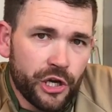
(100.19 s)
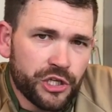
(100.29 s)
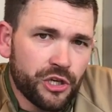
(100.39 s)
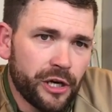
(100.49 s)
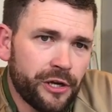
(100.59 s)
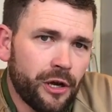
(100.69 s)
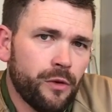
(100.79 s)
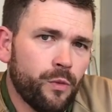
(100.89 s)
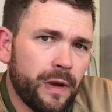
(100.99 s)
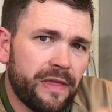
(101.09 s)
a side note,
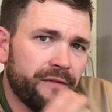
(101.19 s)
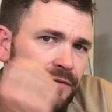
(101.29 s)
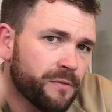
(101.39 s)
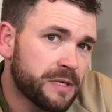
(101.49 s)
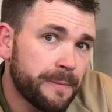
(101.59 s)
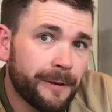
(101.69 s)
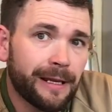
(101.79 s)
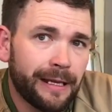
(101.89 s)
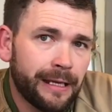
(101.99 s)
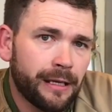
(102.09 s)
where they've
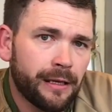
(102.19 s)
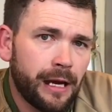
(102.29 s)
typically